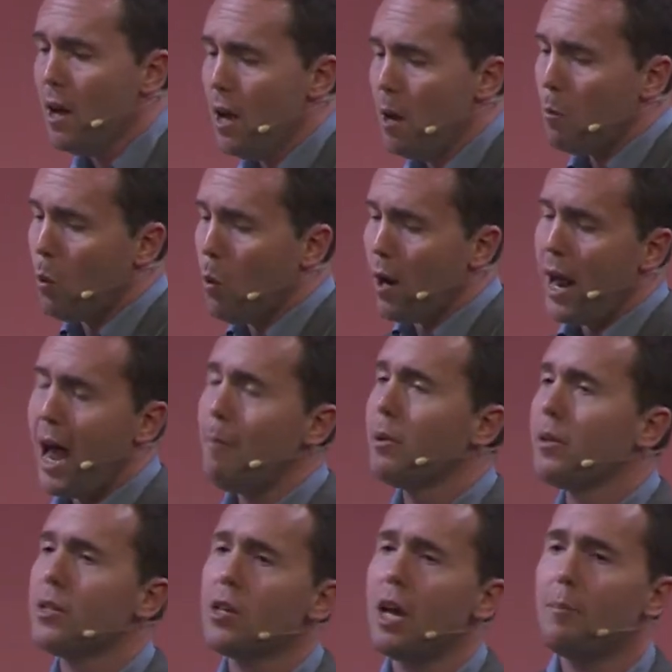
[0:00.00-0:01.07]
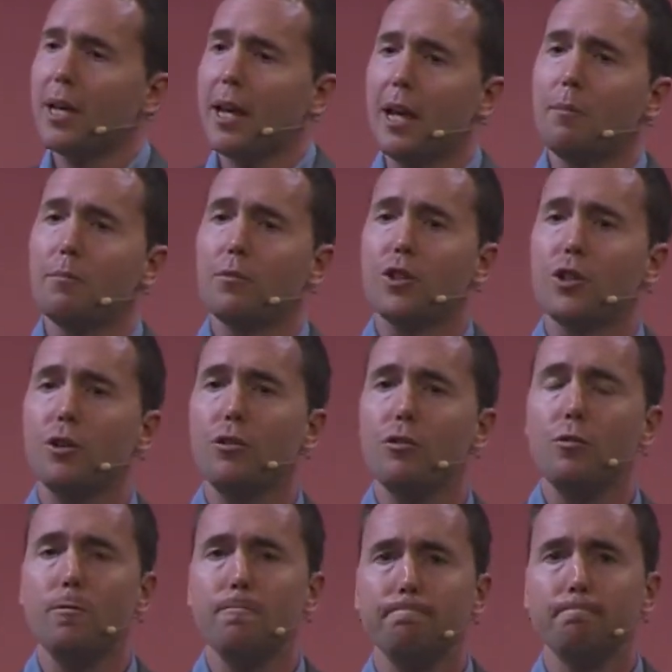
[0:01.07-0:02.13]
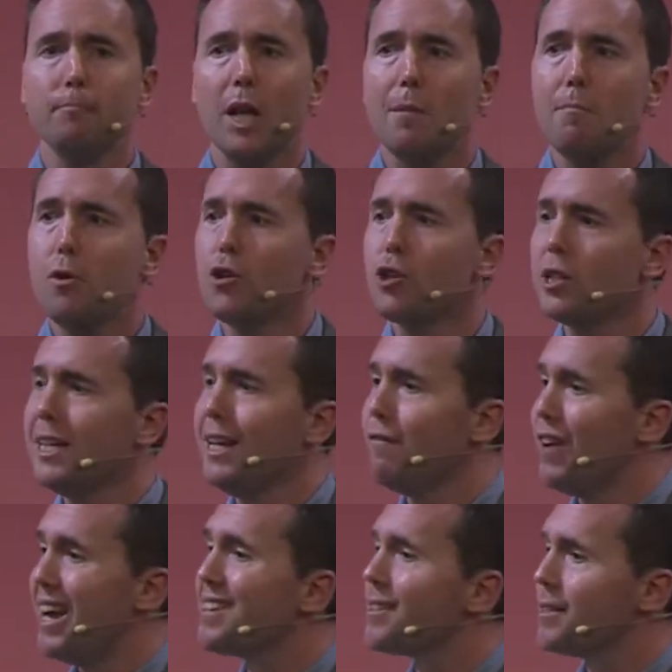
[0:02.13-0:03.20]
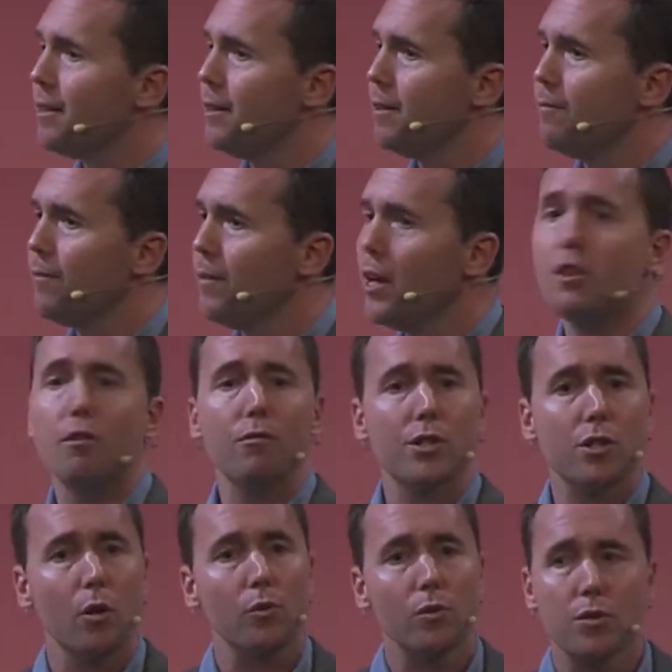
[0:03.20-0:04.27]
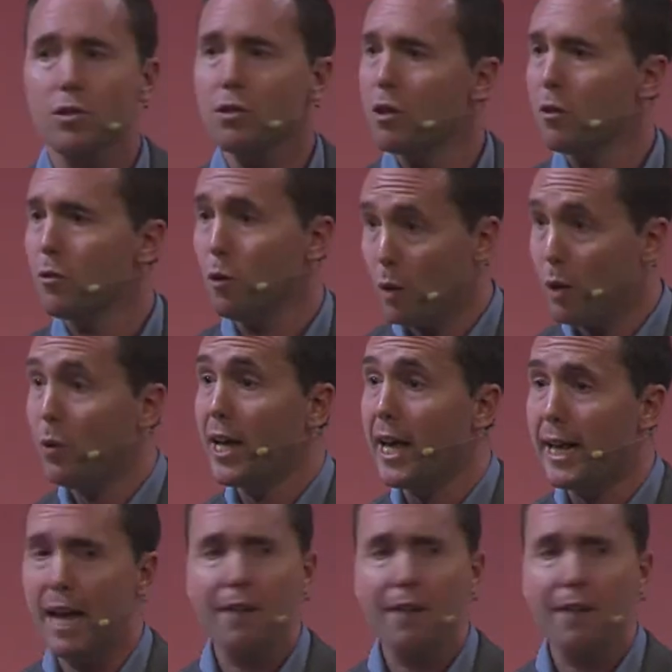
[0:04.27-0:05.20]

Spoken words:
But what happened is I became too emotionally invested in the results that we were getting.